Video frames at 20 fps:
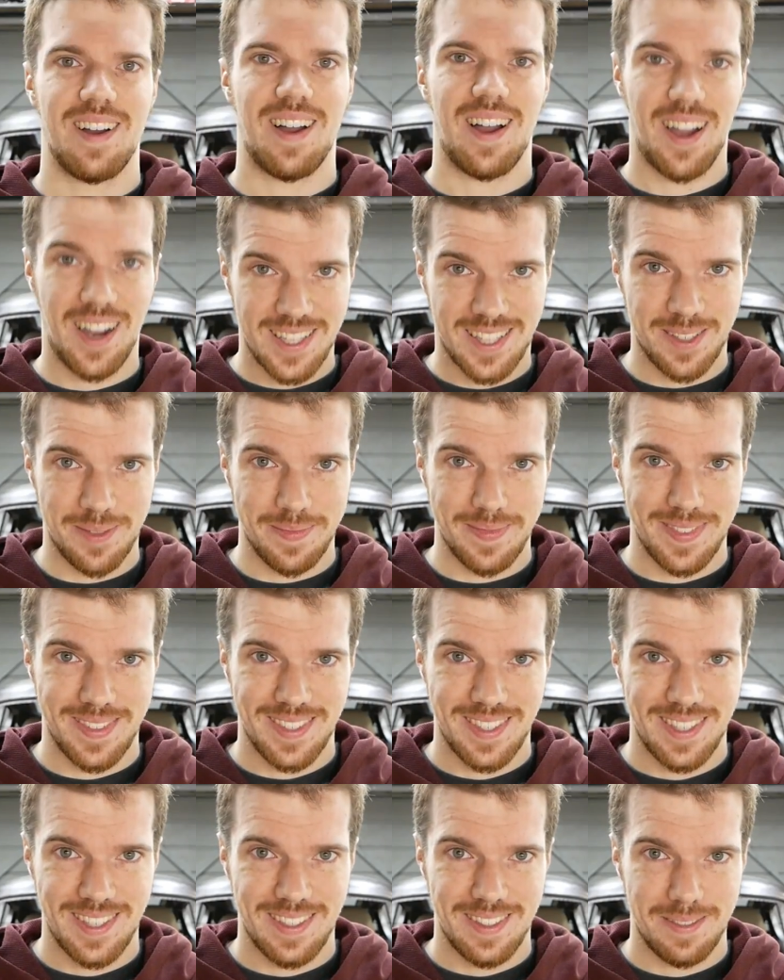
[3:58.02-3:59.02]
Awesome!
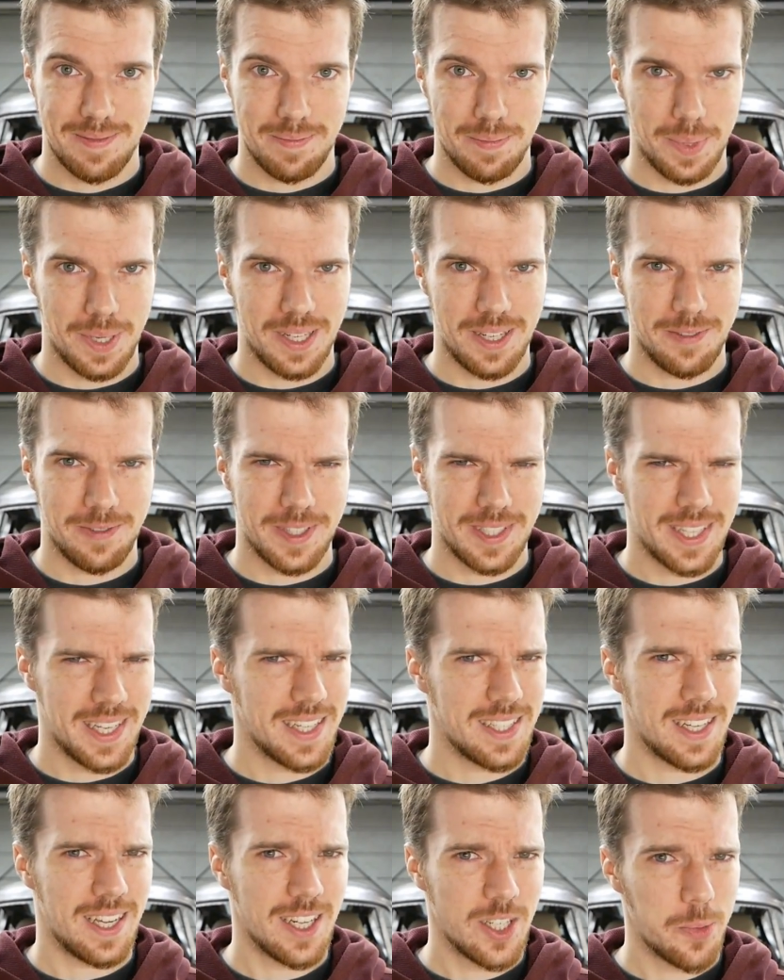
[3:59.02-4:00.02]
But if it
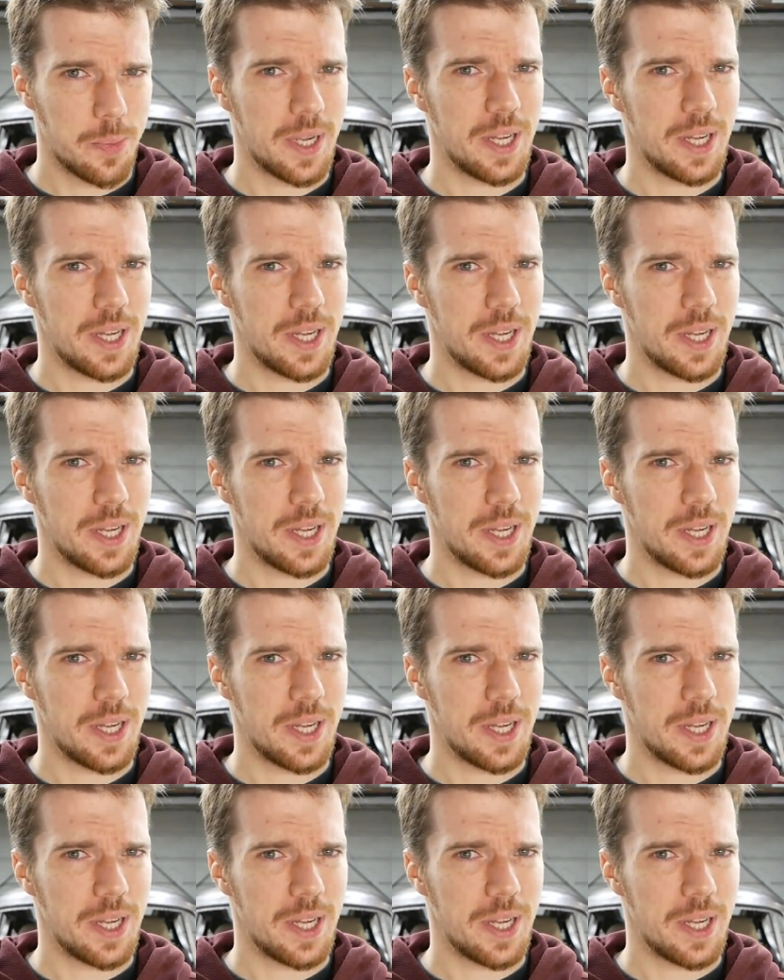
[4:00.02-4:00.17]
takes 100